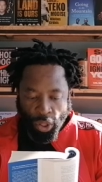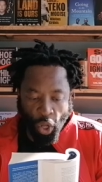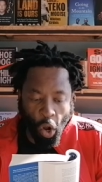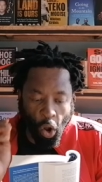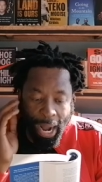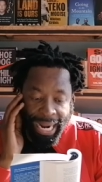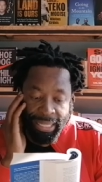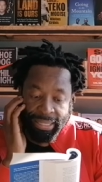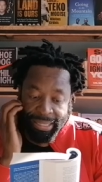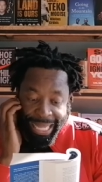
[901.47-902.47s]
though
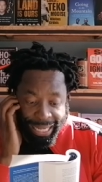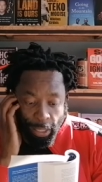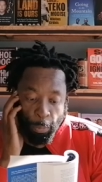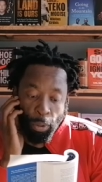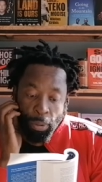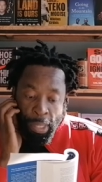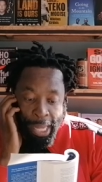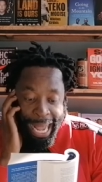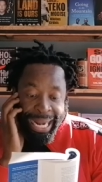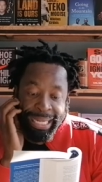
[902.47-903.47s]
understandable,
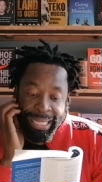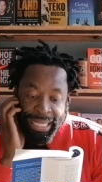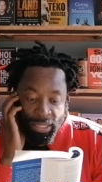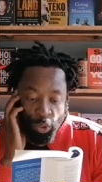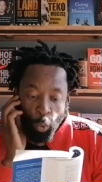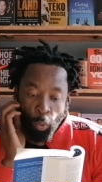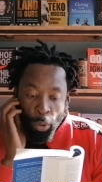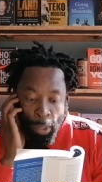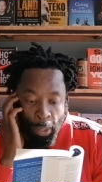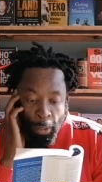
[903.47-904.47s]
and leads to
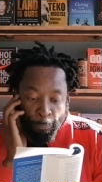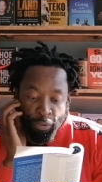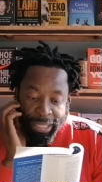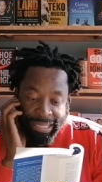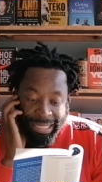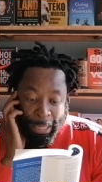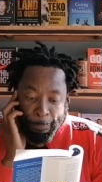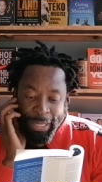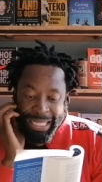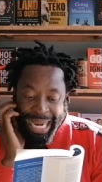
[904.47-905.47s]

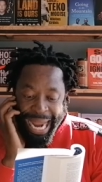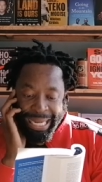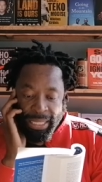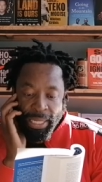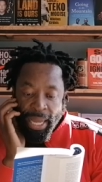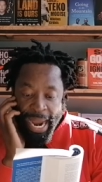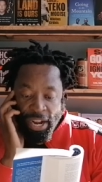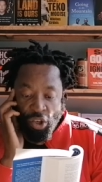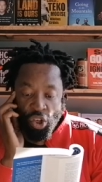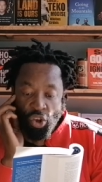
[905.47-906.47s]
precipitate
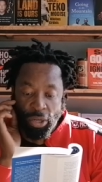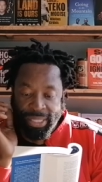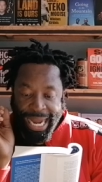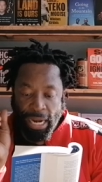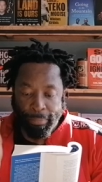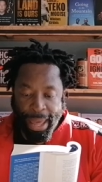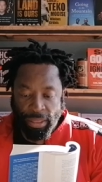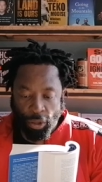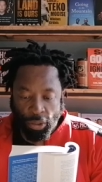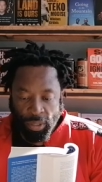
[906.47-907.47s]
and shotgun
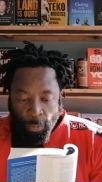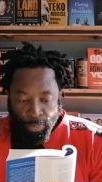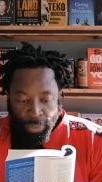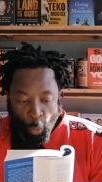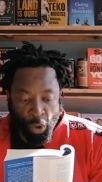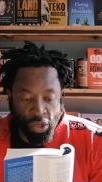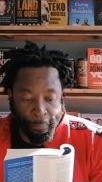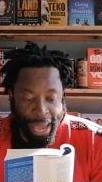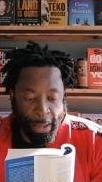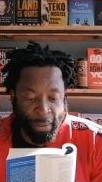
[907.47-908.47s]
methods which
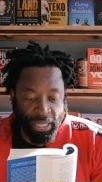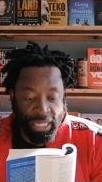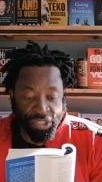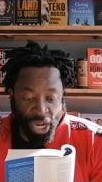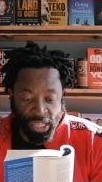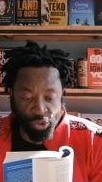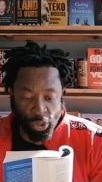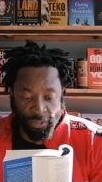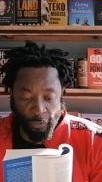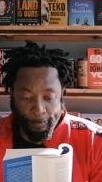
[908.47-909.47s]
may be
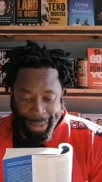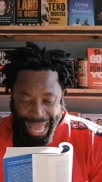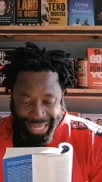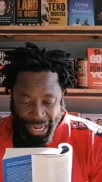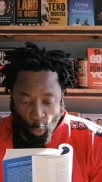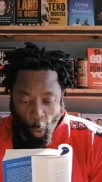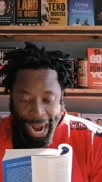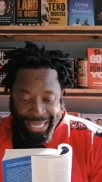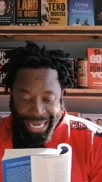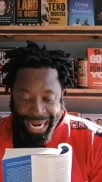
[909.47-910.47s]
disastrous for black and
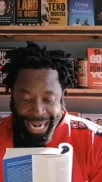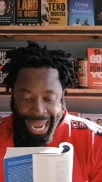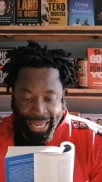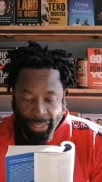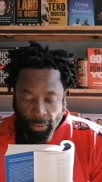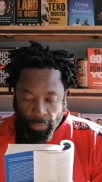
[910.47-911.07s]
white alike.